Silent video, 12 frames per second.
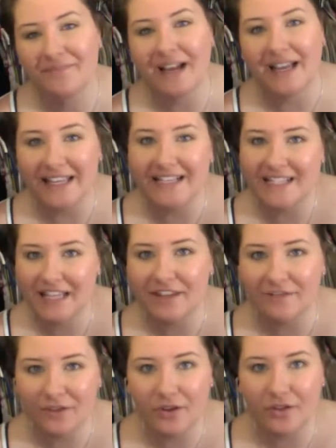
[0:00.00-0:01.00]
I like to get the
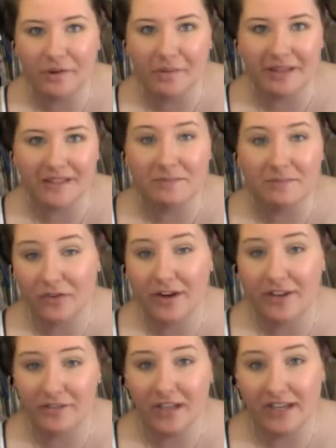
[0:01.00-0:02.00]
full 3 months before
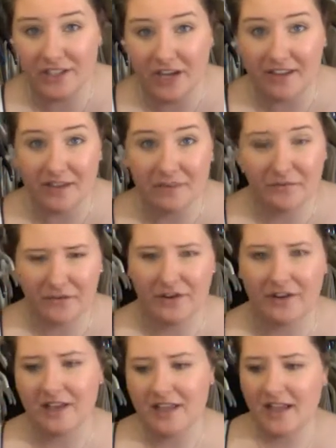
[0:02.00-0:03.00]
I chuck them
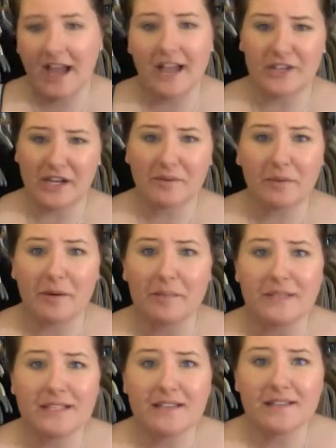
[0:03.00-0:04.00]
for hygienic
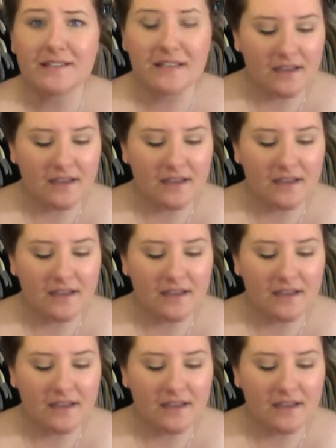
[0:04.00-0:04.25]
purposes.